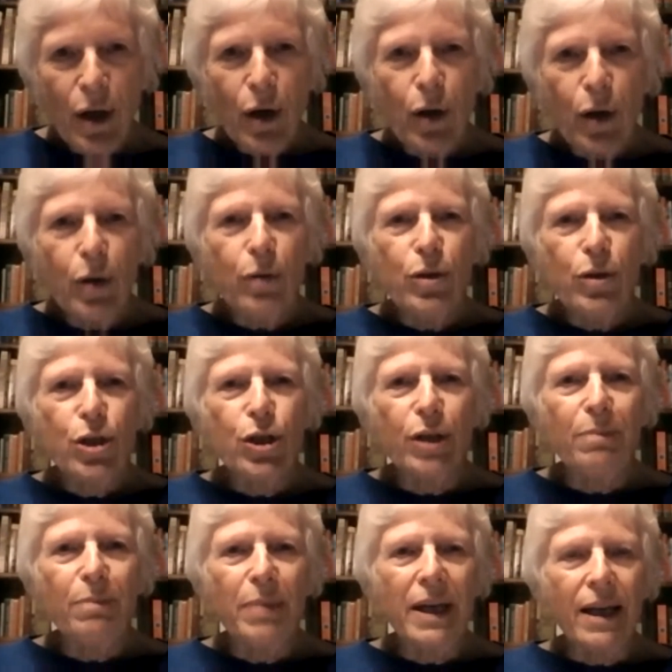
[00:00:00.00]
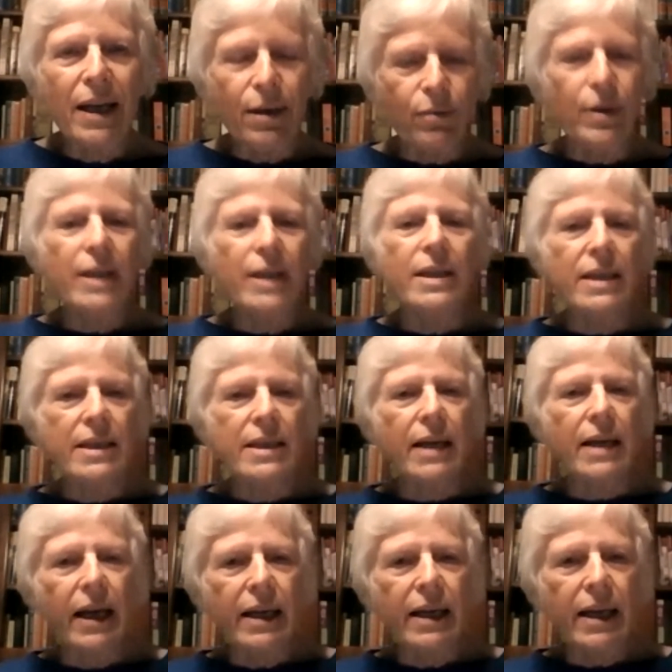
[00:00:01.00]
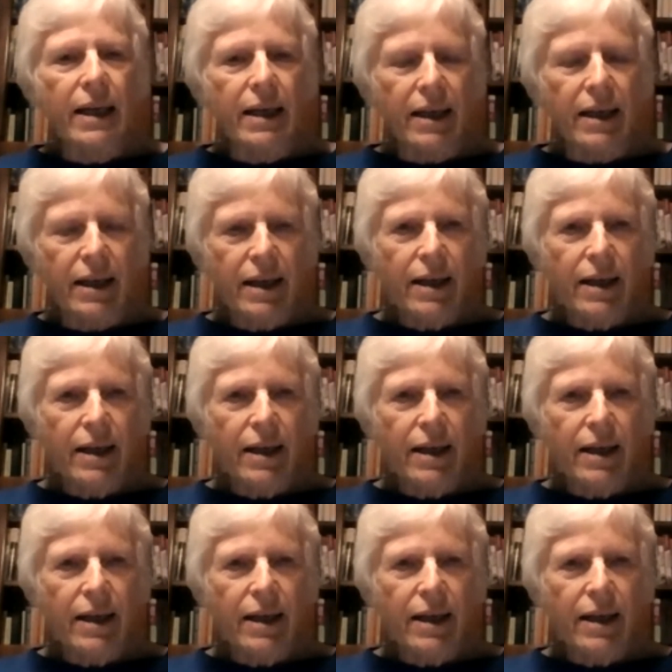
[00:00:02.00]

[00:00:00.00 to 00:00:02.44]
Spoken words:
Who should be redesigning